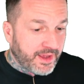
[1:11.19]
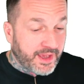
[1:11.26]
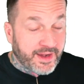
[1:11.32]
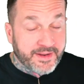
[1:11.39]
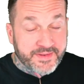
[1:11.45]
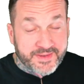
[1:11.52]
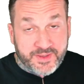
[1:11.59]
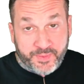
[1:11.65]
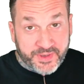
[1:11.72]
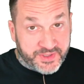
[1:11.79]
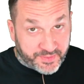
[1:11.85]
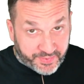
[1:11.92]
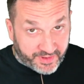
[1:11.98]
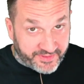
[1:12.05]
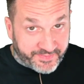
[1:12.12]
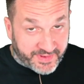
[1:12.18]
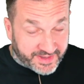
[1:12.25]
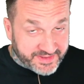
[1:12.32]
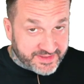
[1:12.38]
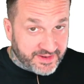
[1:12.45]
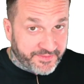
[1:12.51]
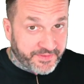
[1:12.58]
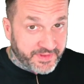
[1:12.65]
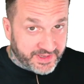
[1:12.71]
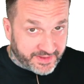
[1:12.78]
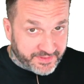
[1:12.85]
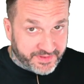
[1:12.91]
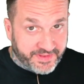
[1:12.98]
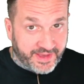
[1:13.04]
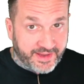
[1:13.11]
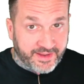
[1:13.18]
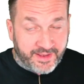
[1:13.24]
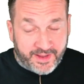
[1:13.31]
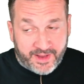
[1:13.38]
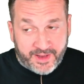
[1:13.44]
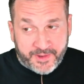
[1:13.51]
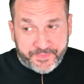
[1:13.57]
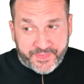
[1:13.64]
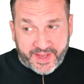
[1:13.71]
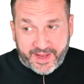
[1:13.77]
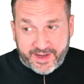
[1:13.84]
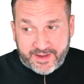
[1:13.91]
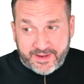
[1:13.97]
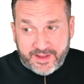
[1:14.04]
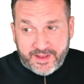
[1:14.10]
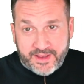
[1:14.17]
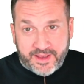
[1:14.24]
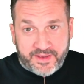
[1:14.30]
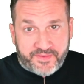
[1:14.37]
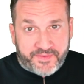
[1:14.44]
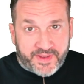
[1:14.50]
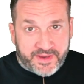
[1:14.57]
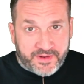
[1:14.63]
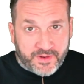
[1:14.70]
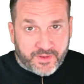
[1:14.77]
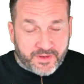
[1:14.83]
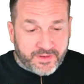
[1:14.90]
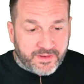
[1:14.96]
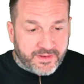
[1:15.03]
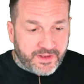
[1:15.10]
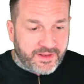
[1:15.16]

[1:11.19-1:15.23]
And it's just a bunch of perfmon stuff for the other thing. And if in your